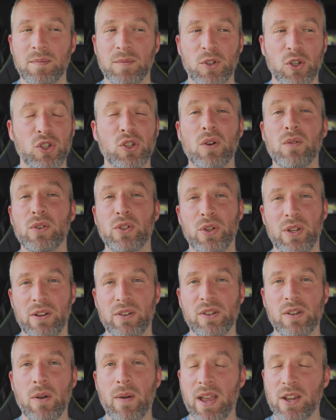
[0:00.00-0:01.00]
just over 2
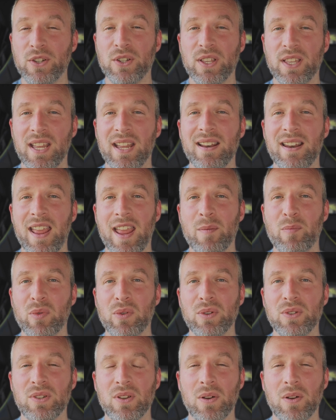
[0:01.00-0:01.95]
years ago, actually in April,